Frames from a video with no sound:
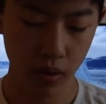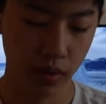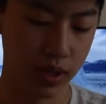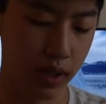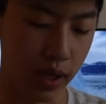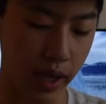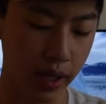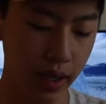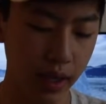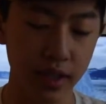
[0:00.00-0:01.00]
was a
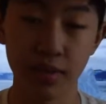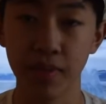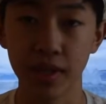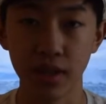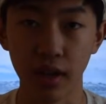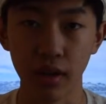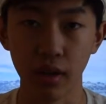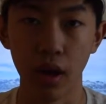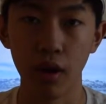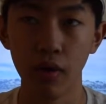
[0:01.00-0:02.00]
Nike SB Dunk
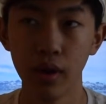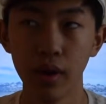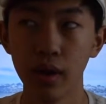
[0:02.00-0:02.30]
Low.